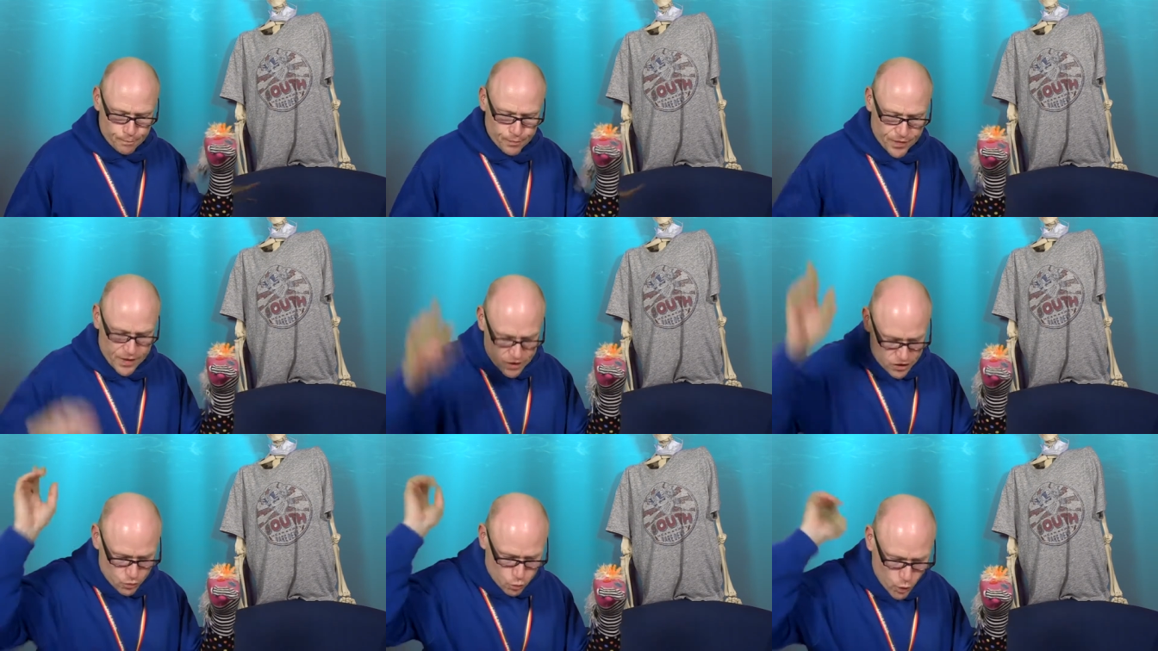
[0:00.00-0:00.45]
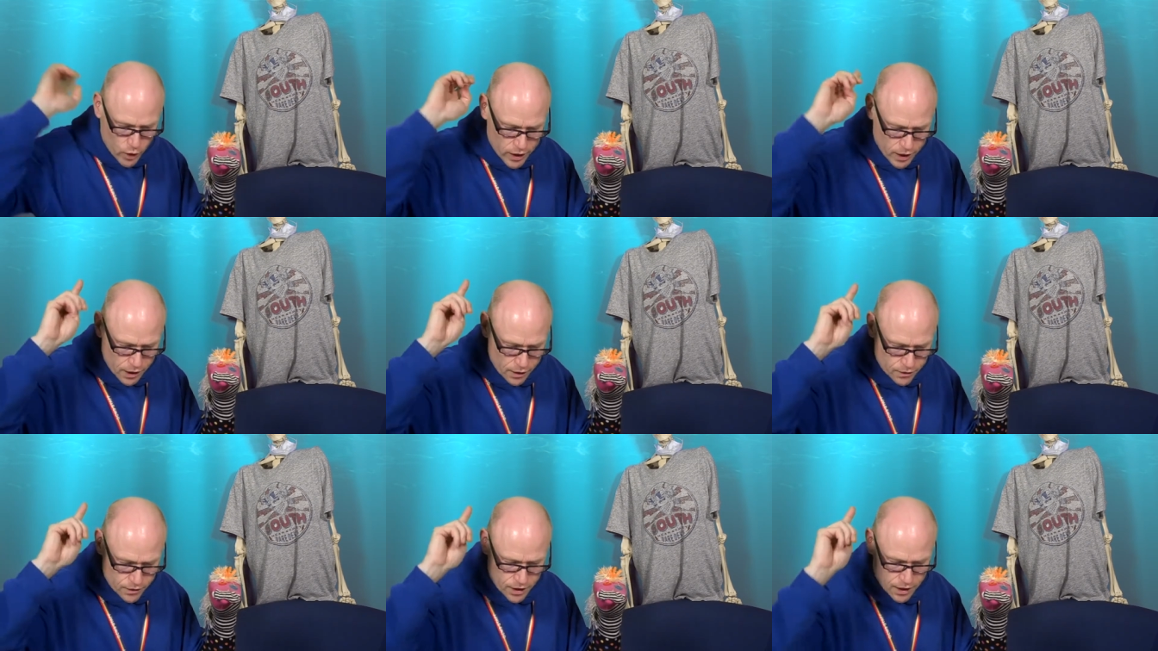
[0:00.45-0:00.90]
This
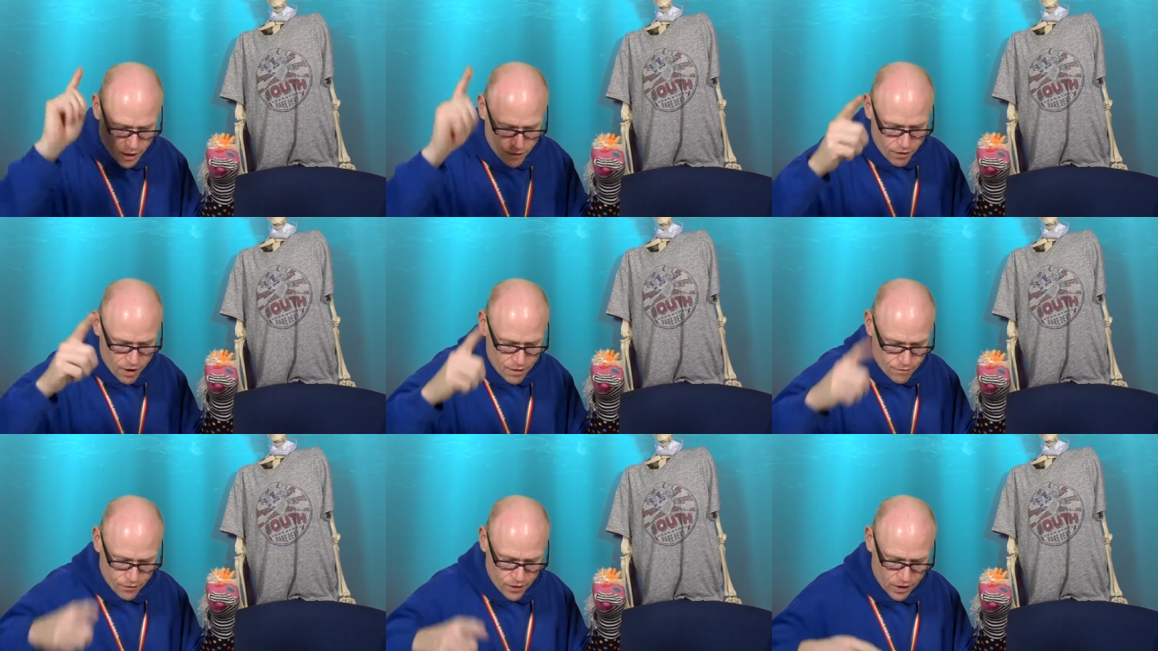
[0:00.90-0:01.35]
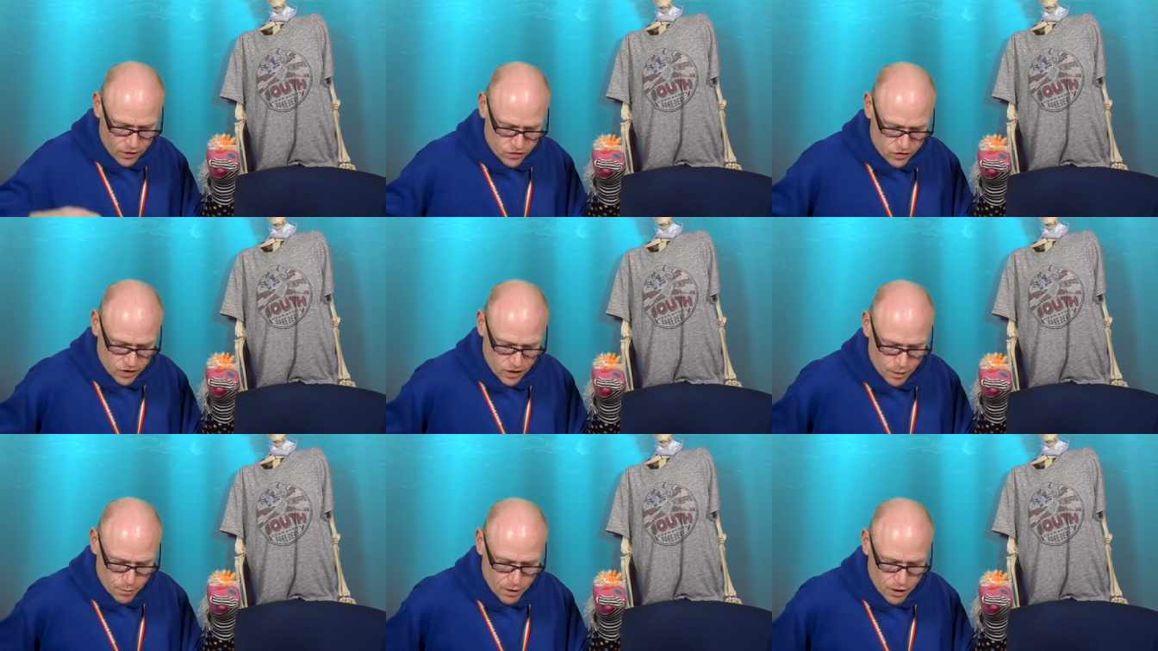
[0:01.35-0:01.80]
week, the Year 8 VEX
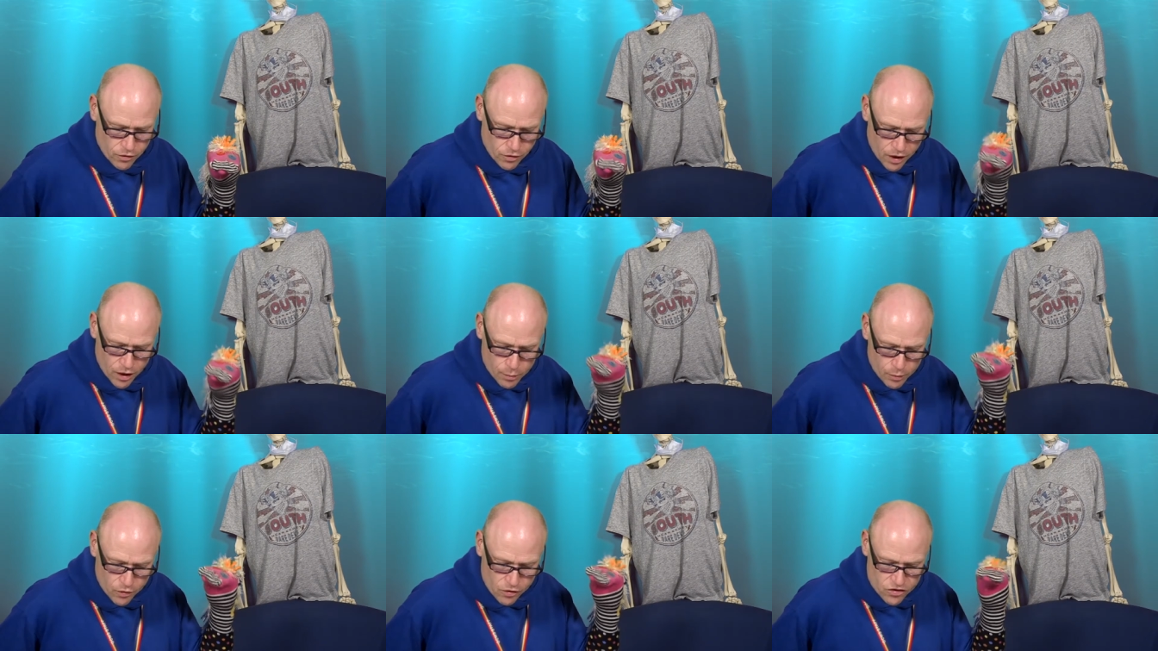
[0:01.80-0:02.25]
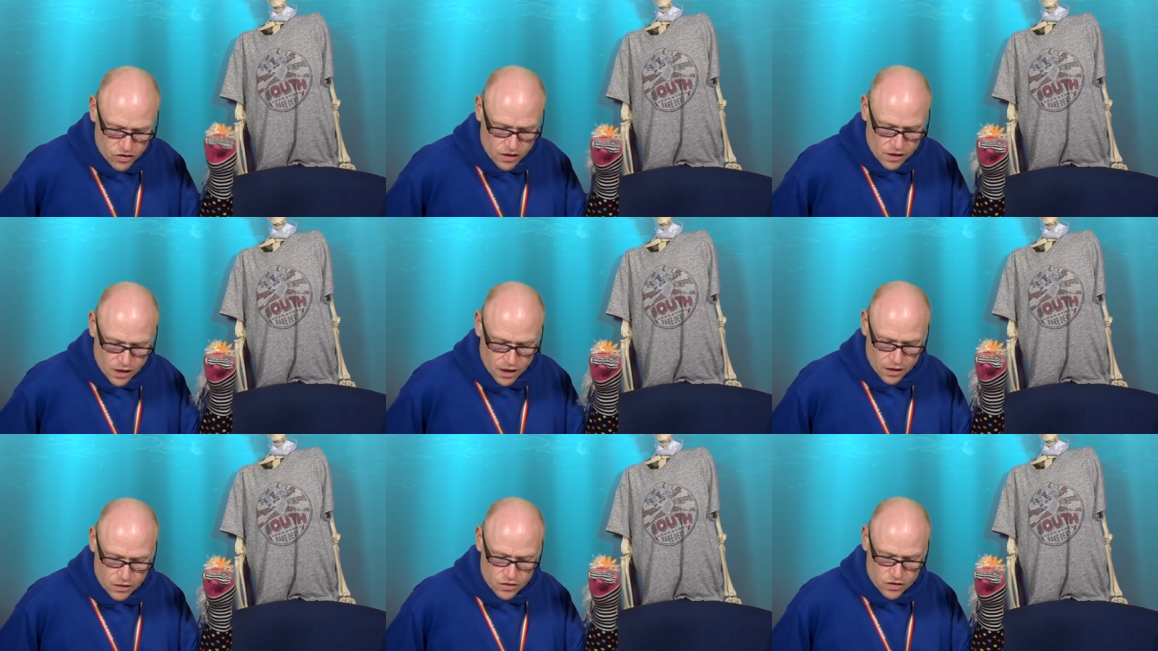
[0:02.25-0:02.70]
team, incredible
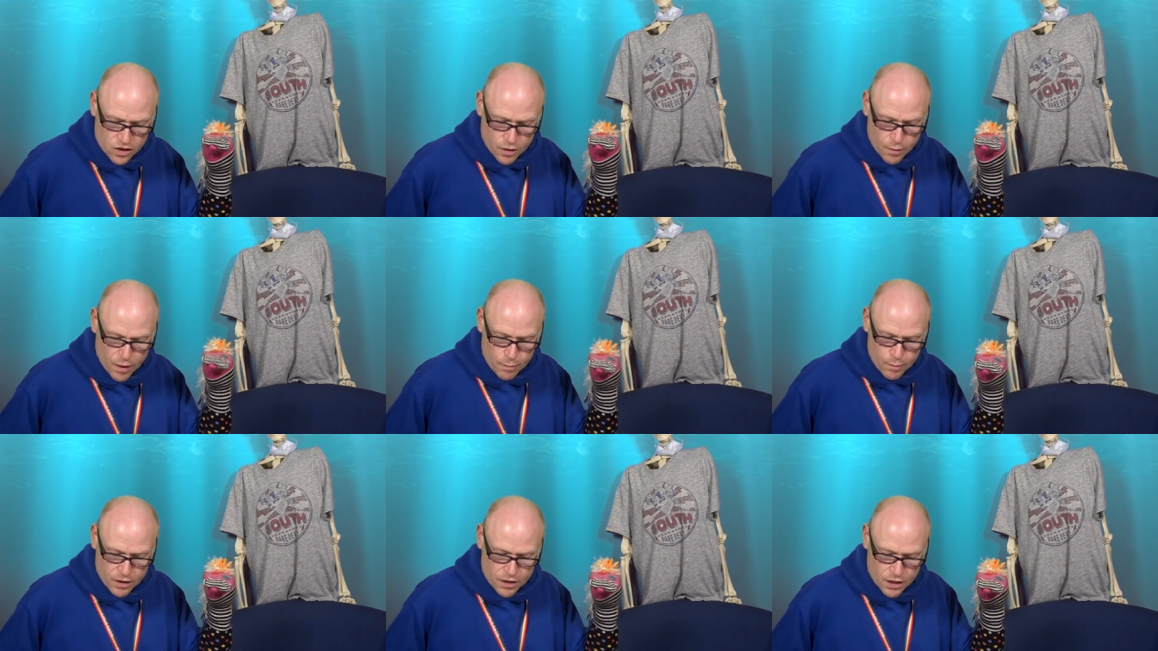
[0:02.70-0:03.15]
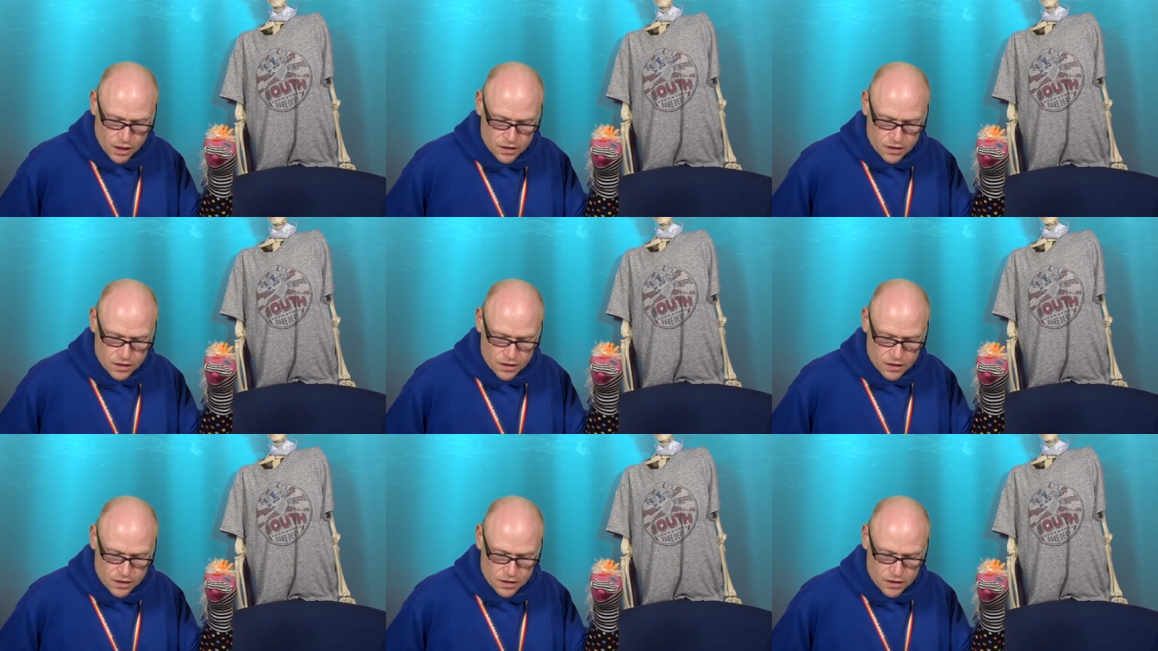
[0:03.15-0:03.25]
resilience, commitment,